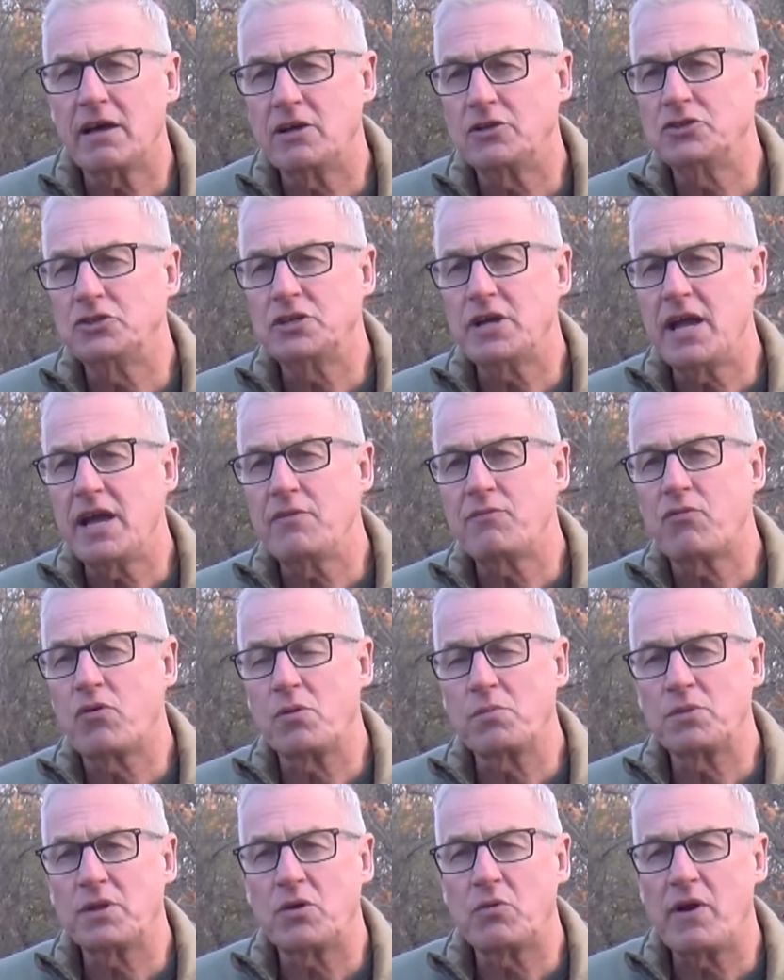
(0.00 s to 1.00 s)
LGA
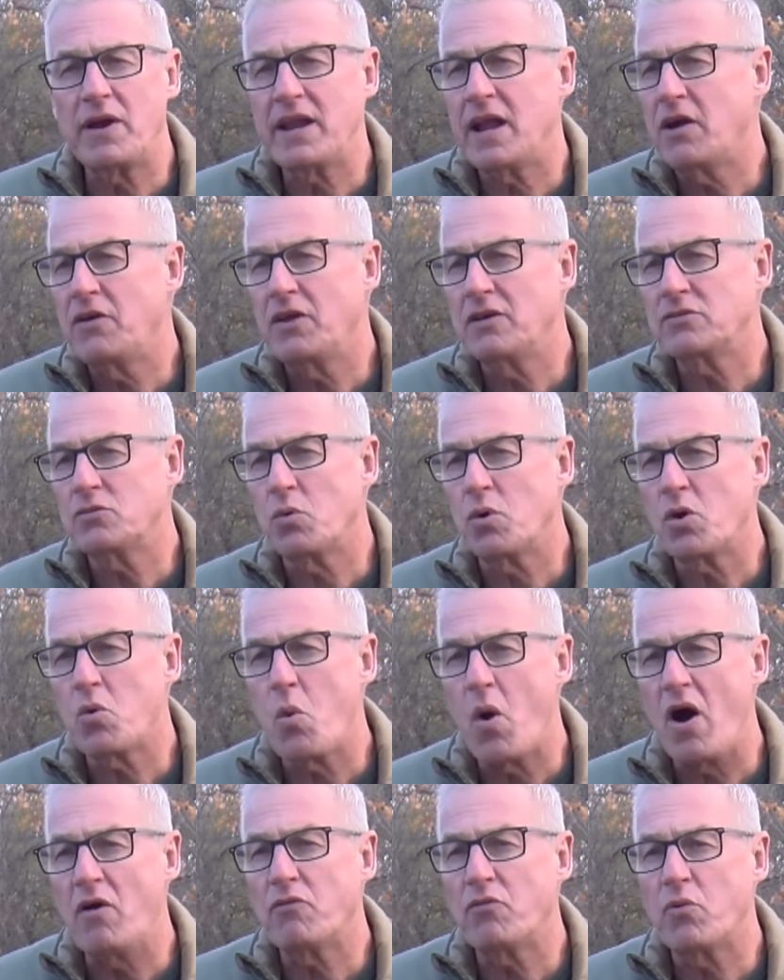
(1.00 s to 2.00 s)
formula right now doesn't work
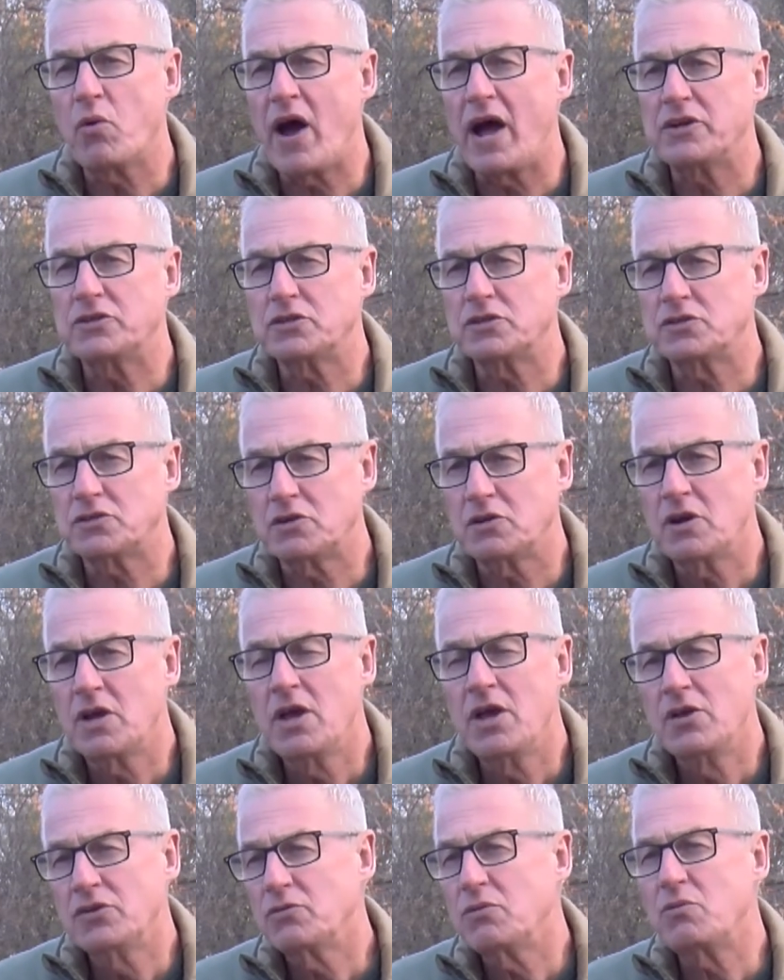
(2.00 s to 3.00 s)
well for Rochester,
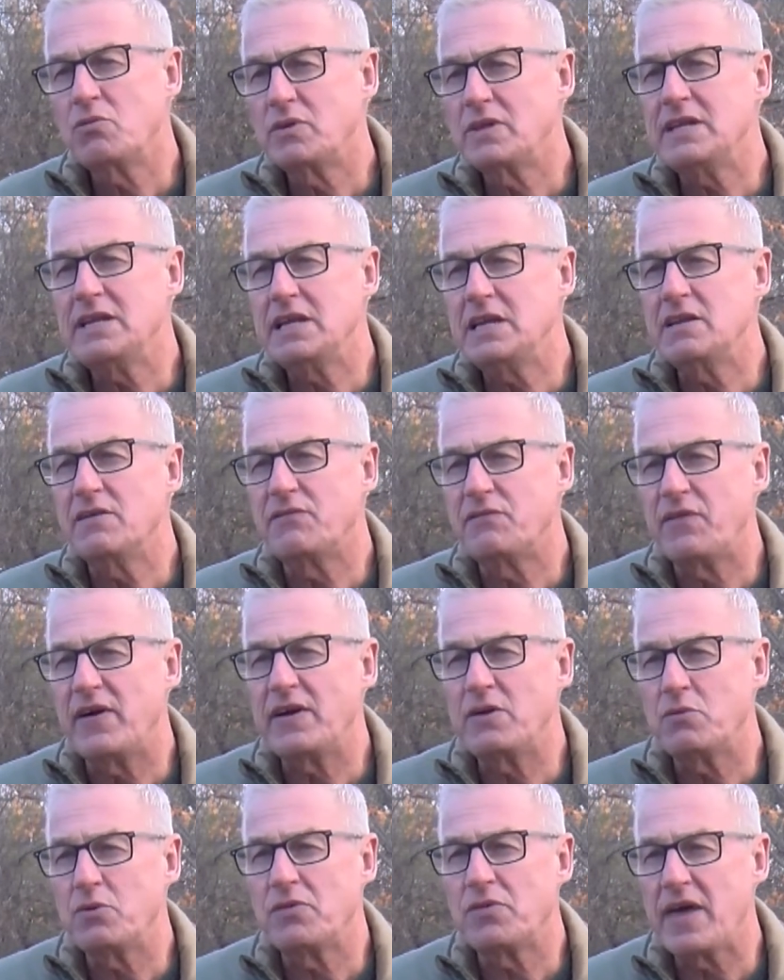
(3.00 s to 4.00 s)
so we really need to
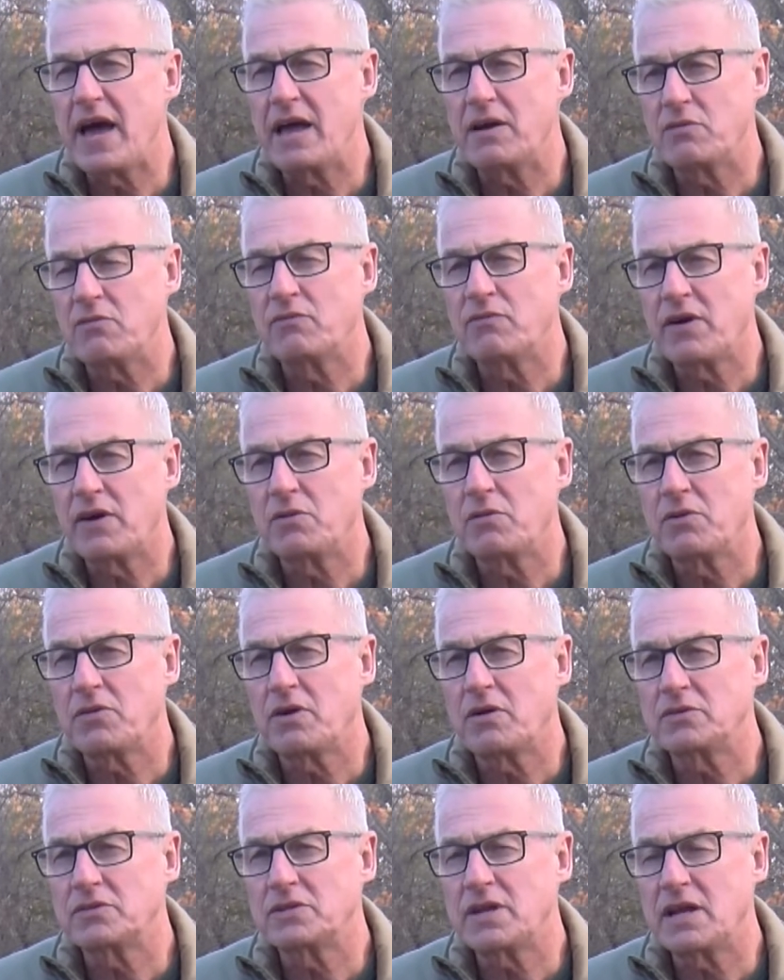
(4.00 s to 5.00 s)
fight with that and fight with
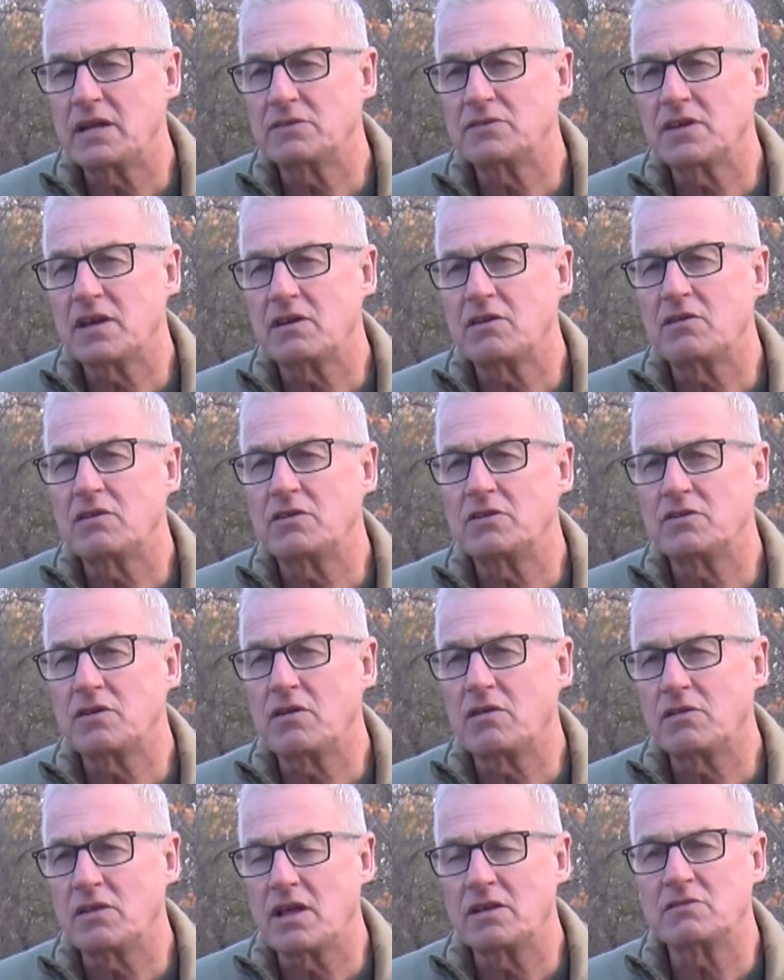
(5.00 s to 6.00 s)
our state senators and
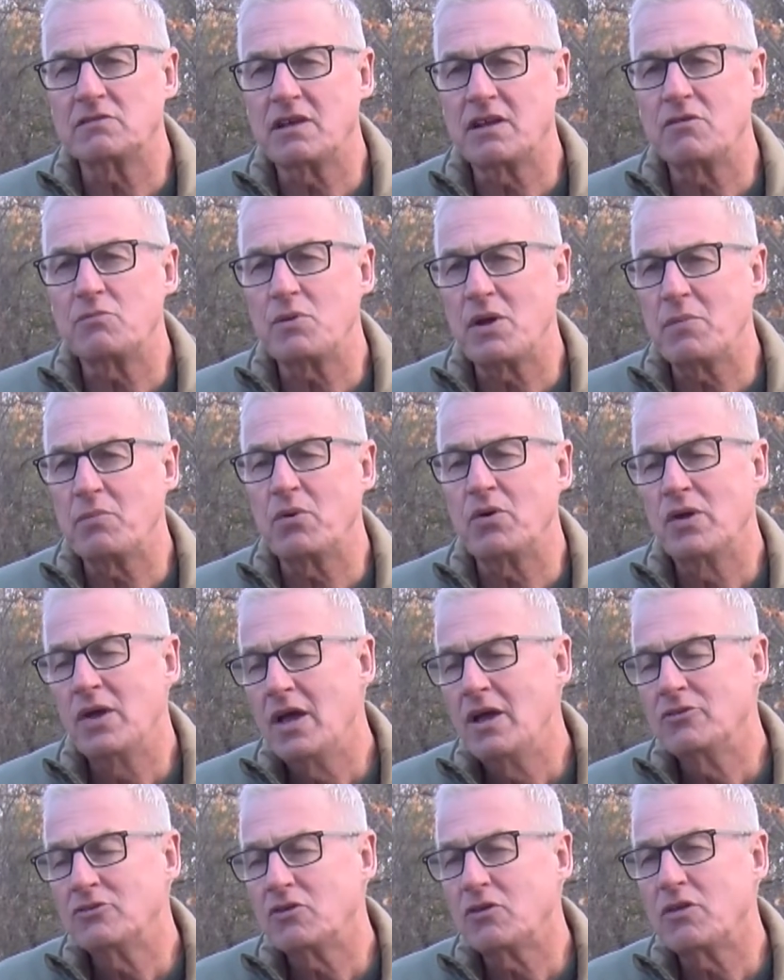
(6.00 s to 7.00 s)
our legislative people,
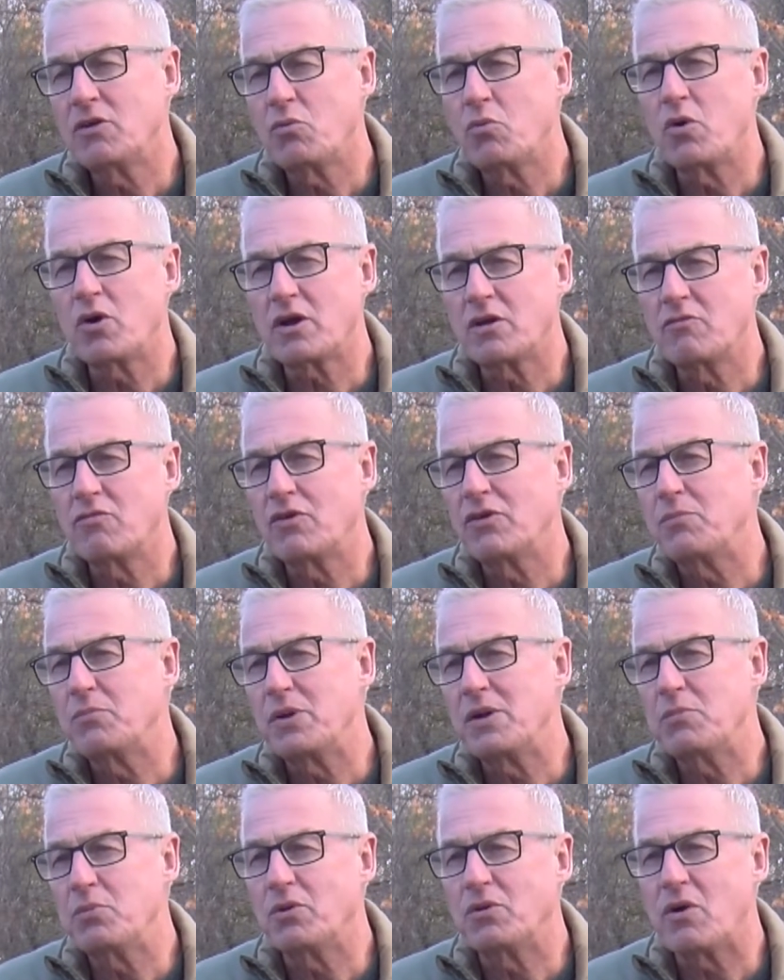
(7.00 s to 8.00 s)
so they're working for the
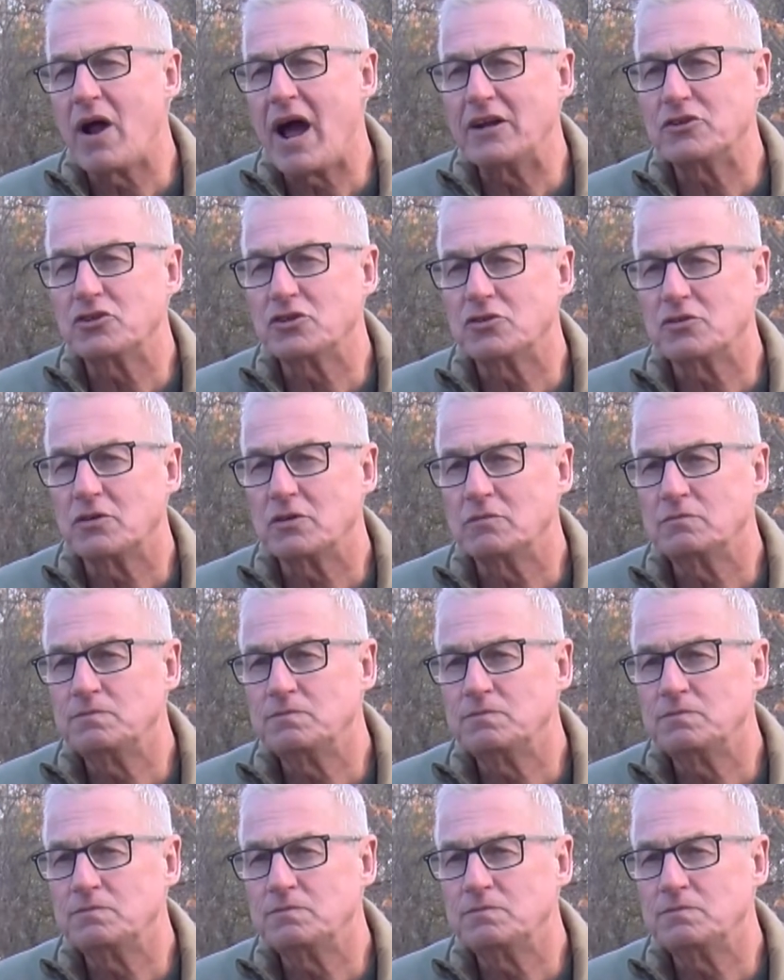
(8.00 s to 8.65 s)
people of Rochester.